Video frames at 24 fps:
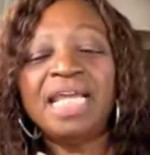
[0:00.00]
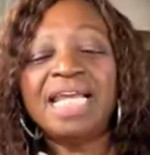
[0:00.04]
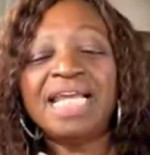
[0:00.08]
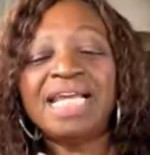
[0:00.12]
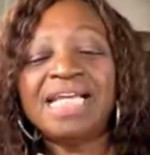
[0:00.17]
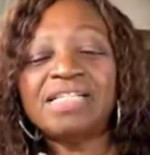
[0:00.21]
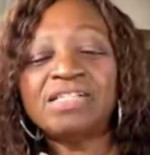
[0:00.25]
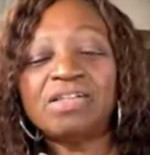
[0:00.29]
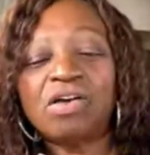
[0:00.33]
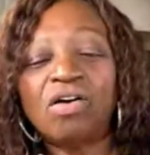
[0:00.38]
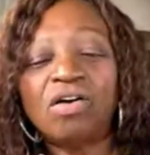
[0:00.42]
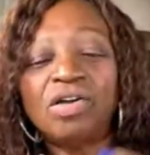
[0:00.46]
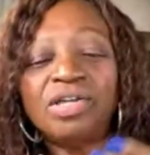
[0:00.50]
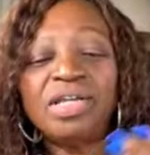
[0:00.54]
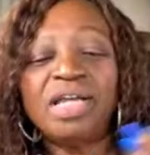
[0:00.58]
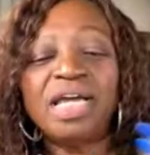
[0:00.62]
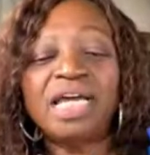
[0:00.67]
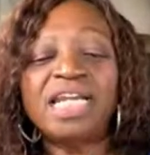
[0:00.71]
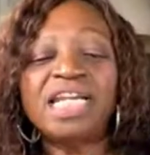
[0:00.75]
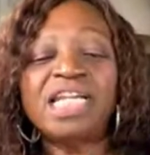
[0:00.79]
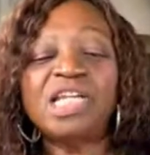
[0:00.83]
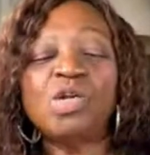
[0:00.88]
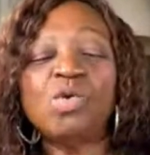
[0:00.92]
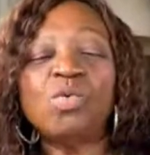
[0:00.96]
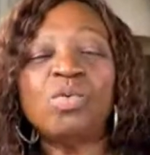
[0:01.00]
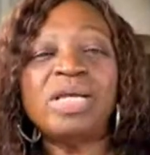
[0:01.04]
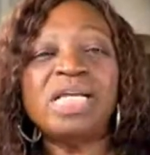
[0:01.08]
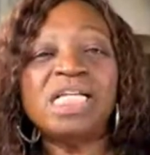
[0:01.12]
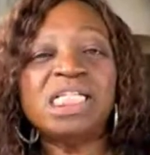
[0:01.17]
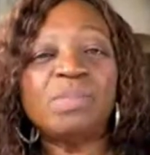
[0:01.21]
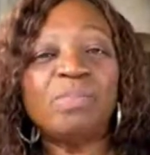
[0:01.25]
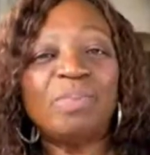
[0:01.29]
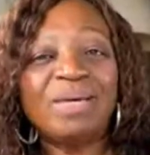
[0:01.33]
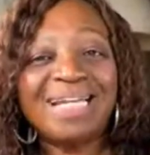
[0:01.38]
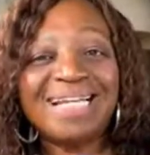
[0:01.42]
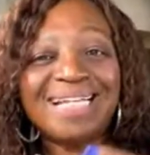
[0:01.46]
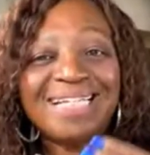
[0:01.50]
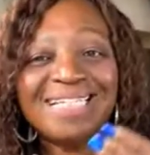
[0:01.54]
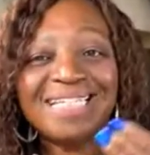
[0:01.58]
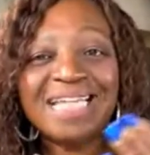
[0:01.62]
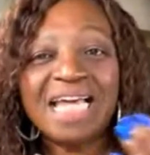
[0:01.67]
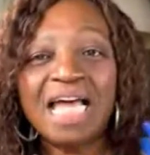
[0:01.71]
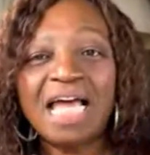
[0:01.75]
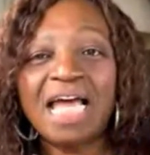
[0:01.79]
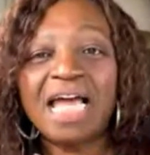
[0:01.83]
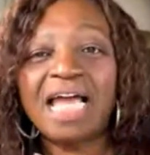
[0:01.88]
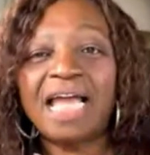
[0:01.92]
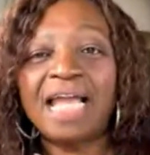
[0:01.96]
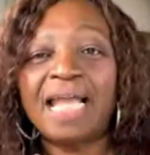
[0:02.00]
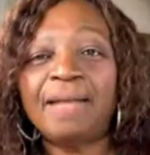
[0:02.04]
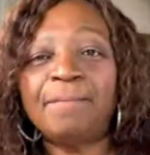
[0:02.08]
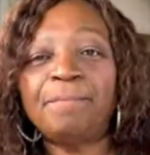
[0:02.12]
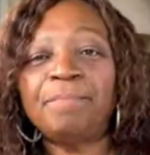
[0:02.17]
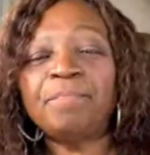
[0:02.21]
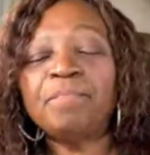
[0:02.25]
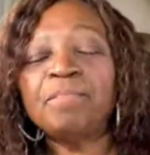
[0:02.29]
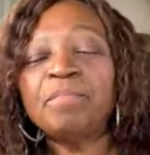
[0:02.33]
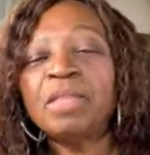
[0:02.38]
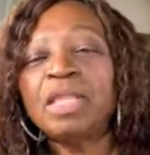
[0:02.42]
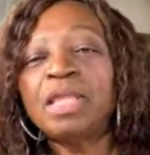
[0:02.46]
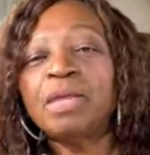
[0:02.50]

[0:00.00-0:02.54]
because all you got to do is put in time,